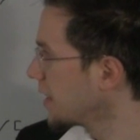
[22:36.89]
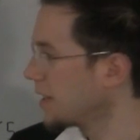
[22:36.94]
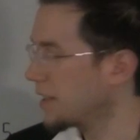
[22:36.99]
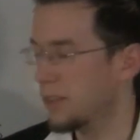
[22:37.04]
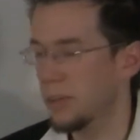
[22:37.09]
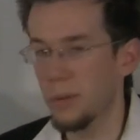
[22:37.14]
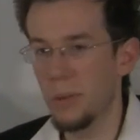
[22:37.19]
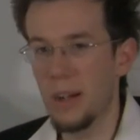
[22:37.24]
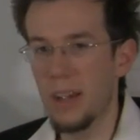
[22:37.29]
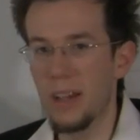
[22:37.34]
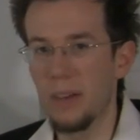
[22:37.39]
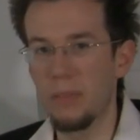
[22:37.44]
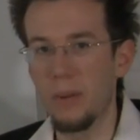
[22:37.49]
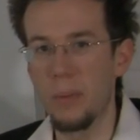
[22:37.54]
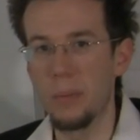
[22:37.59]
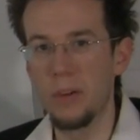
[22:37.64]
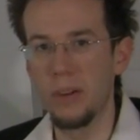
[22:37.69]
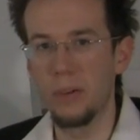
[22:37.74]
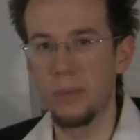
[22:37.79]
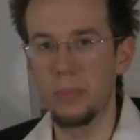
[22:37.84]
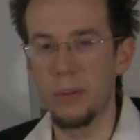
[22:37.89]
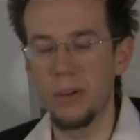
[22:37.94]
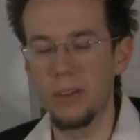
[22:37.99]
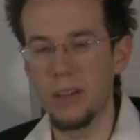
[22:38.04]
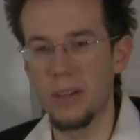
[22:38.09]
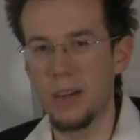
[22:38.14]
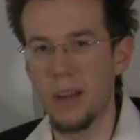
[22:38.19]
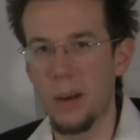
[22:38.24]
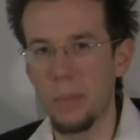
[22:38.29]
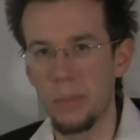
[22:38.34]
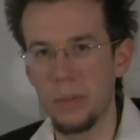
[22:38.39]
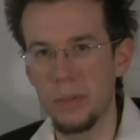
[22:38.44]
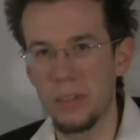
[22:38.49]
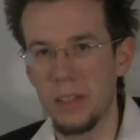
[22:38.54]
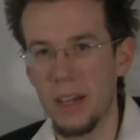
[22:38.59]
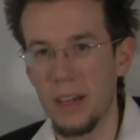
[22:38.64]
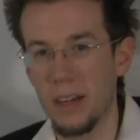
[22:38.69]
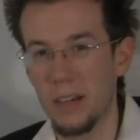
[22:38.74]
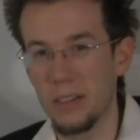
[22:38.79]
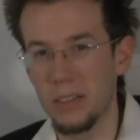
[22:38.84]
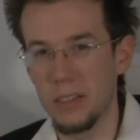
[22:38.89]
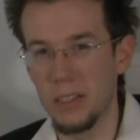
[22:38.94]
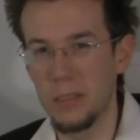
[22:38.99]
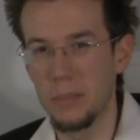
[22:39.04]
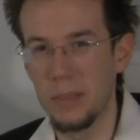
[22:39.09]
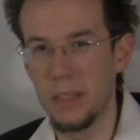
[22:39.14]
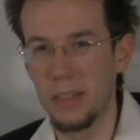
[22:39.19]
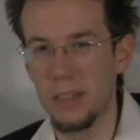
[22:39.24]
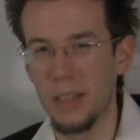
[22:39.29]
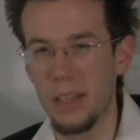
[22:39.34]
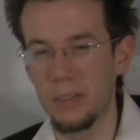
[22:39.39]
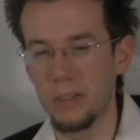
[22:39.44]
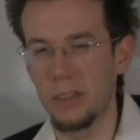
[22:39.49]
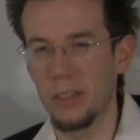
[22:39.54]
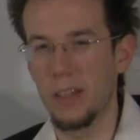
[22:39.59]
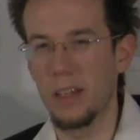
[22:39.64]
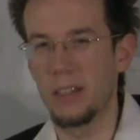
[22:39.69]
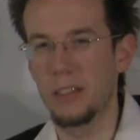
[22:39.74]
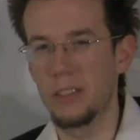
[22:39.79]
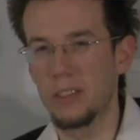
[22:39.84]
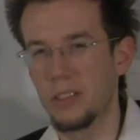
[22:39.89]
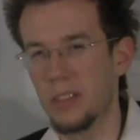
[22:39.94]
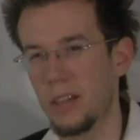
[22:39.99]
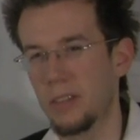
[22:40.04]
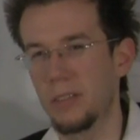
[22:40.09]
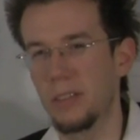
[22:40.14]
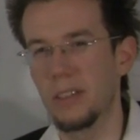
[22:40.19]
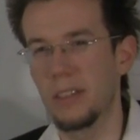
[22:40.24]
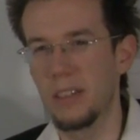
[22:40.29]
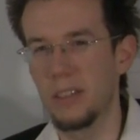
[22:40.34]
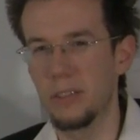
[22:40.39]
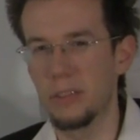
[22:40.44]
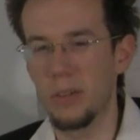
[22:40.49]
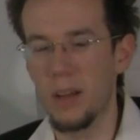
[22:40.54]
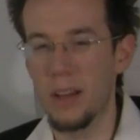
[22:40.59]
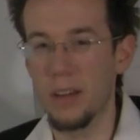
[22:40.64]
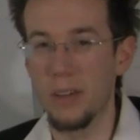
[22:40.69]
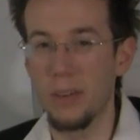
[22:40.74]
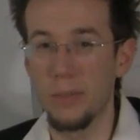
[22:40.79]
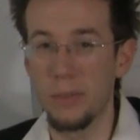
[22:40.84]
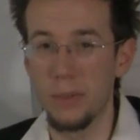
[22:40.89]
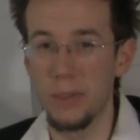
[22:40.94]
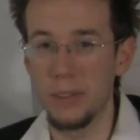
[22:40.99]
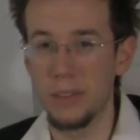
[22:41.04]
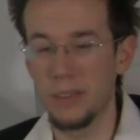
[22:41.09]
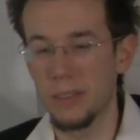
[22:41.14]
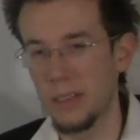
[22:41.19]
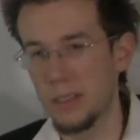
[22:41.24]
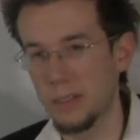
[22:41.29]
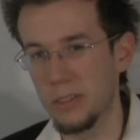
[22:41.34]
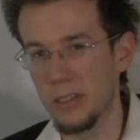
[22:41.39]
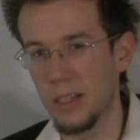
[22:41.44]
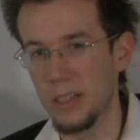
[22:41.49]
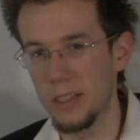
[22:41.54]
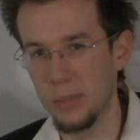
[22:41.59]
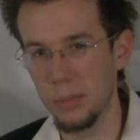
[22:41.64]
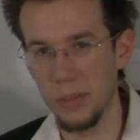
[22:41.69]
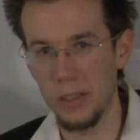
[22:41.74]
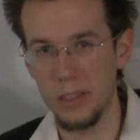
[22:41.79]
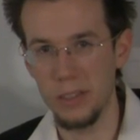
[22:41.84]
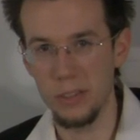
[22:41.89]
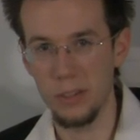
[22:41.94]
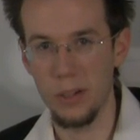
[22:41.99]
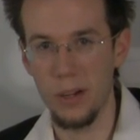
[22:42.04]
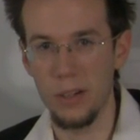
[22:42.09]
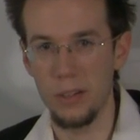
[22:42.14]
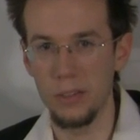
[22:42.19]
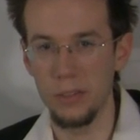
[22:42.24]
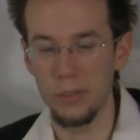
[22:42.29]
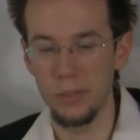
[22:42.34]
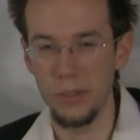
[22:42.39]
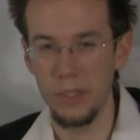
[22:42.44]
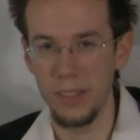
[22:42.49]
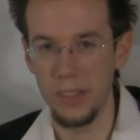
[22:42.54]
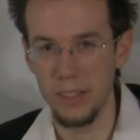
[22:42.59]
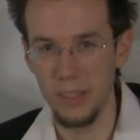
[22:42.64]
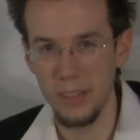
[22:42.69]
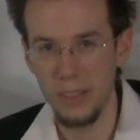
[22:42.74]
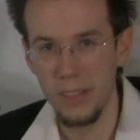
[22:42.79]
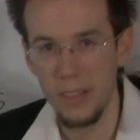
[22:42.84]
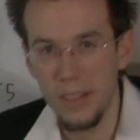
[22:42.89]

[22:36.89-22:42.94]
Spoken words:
Either way, if I put it up or down, I was going to be in ledger lines. Generally, you try to avoid the ledger lines because they're harder to read.